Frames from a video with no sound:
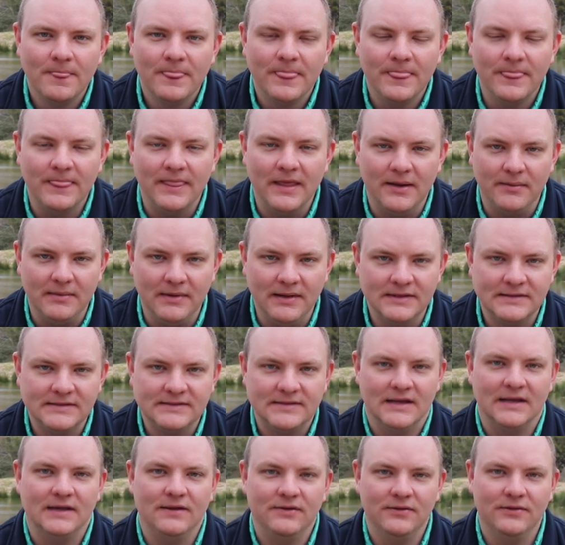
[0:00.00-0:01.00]
that means
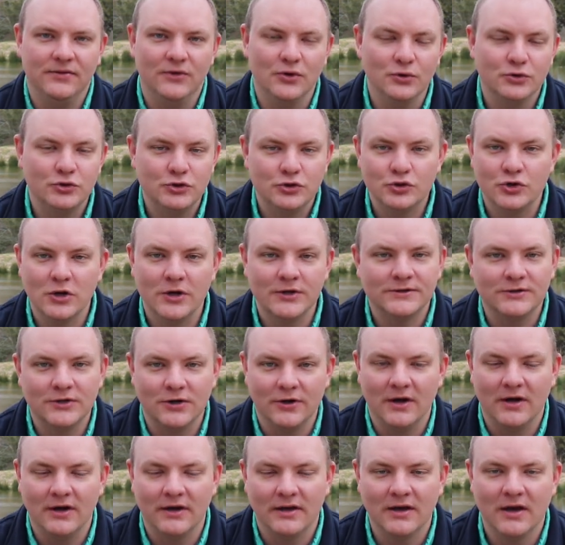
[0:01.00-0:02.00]
that those trucks
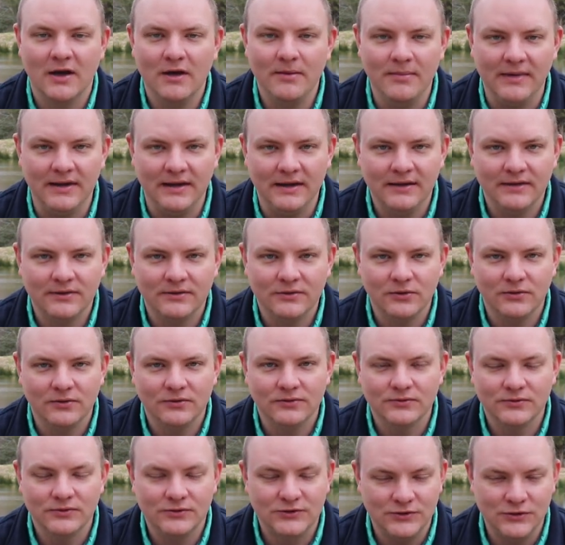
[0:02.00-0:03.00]
are not coming
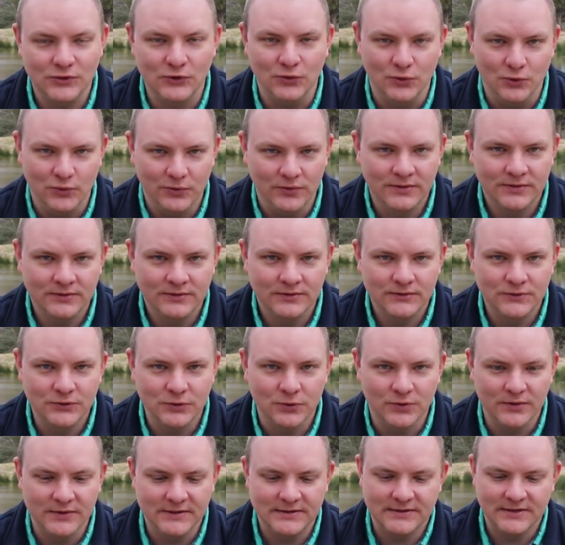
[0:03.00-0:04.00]
soon
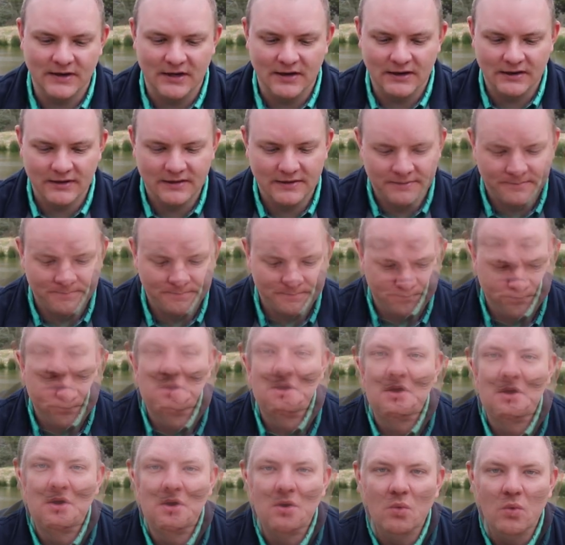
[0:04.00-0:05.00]
to restock.
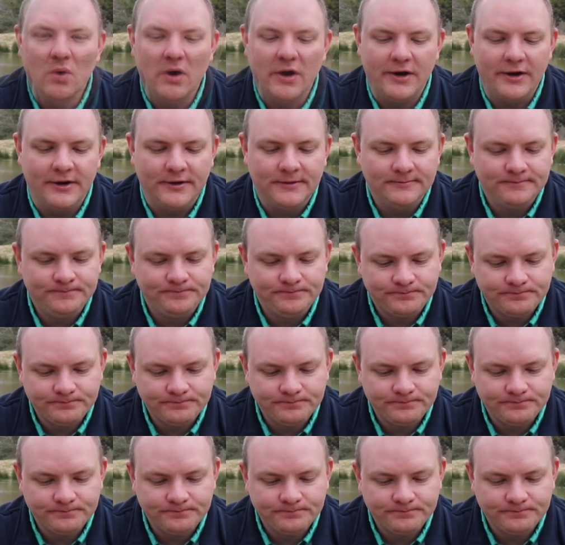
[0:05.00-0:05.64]
Water.